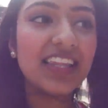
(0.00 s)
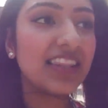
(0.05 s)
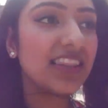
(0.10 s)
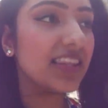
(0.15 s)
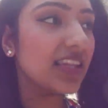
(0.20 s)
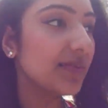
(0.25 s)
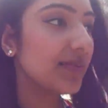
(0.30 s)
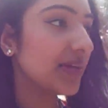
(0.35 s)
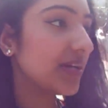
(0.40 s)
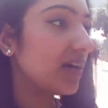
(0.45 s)

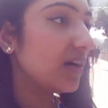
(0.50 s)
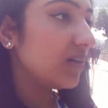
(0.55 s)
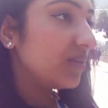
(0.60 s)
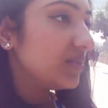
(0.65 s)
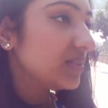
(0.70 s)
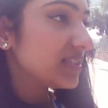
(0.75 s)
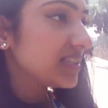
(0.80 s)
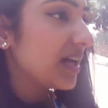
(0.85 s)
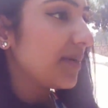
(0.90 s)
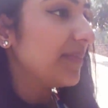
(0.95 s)
Here we go.
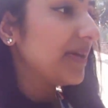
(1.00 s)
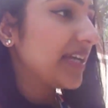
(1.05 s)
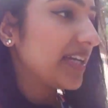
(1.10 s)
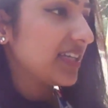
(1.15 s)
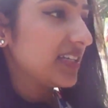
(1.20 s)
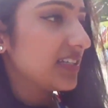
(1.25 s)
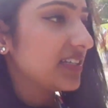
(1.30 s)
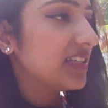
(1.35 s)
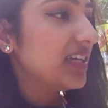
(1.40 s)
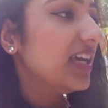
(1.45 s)
Who's coming?
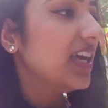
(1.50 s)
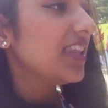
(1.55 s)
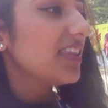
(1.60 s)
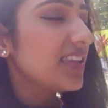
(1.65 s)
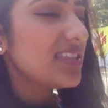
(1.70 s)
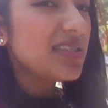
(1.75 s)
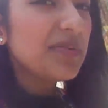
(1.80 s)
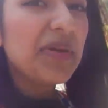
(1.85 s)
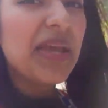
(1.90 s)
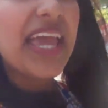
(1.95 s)

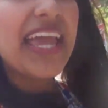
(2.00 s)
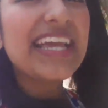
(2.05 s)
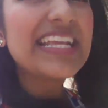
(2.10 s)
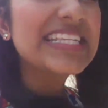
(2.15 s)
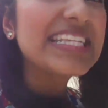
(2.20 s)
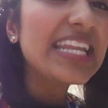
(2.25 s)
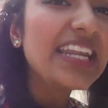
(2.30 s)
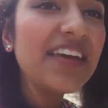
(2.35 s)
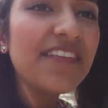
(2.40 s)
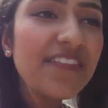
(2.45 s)
There's some
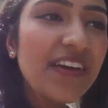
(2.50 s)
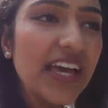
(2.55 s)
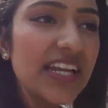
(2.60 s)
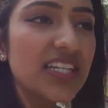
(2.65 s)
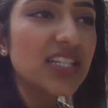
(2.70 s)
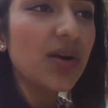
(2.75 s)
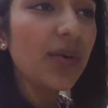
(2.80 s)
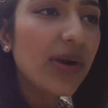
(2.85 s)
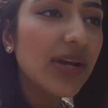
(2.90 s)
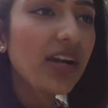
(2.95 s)
Aixen
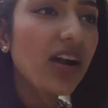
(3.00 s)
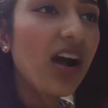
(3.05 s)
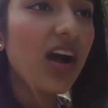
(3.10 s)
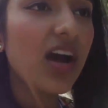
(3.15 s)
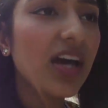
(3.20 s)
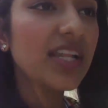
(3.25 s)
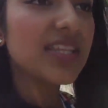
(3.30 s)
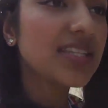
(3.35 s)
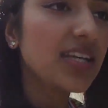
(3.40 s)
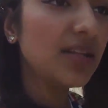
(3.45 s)
event going
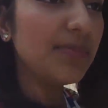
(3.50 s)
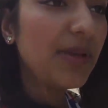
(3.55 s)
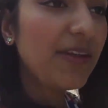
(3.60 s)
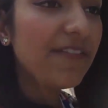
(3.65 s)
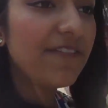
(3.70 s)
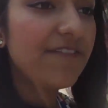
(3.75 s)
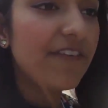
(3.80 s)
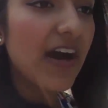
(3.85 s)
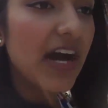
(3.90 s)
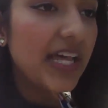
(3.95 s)
on. It's going to be
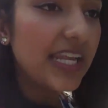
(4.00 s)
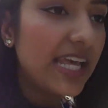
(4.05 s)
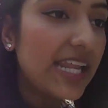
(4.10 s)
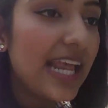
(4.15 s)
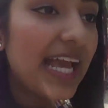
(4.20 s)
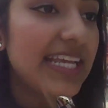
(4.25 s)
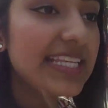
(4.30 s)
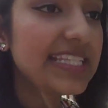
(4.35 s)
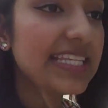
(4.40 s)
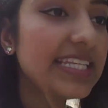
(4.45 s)
fun.
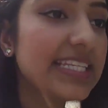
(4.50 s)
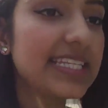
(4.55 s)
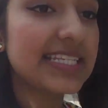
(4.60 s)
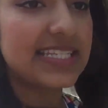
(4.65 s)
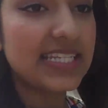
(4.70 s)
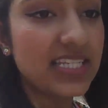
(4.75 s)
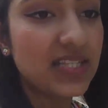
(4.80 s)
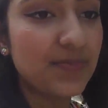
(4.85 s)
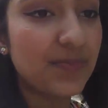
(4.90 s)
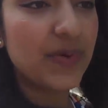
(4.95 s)
And I see
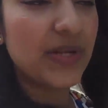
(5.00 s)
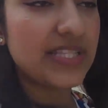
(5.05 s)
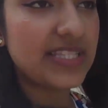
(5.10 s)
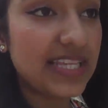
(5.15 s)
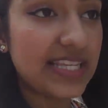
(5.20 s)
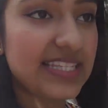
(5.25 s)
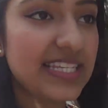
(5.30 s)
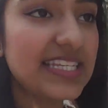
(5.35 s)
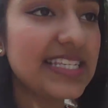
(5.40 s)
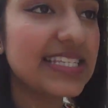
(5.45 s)
Disney's
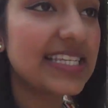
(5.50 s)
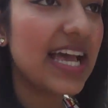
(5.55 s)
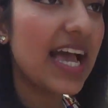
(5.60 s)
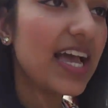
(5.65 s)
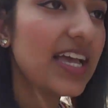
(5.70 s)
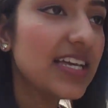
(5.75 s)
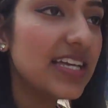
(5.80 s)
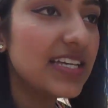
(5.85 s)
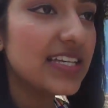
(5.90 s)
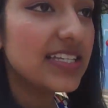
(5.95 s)
princesses.
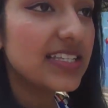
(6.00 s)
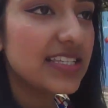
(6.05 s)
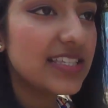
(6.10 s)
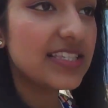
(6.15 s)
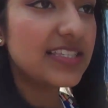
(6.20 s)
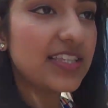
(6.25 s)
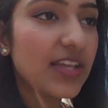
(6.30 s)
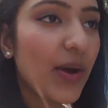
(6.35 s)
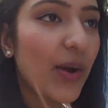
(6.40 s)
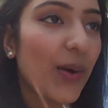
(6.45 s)

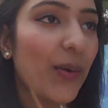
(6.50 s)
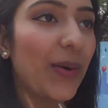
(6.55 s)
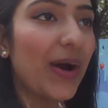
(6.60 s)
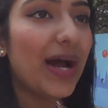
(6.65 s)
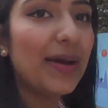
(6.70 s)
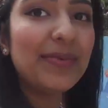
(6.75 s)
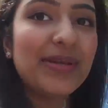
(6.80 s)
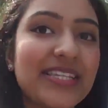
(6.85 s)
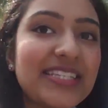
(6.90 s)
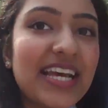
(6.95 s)
So
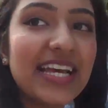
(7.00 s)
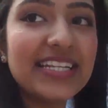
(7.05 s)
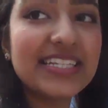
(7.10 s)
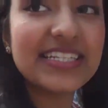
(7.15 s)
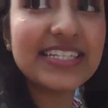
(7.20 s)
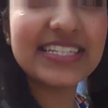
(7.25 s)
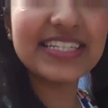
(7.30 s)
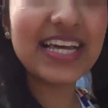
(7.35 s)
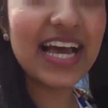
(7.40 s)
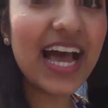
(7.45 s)
I'm
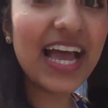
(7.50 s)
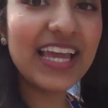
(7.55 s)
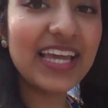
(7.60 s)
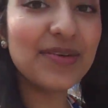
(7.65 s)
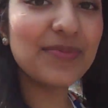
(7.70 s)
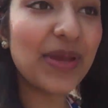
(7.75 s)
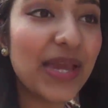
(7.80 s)
excited. I am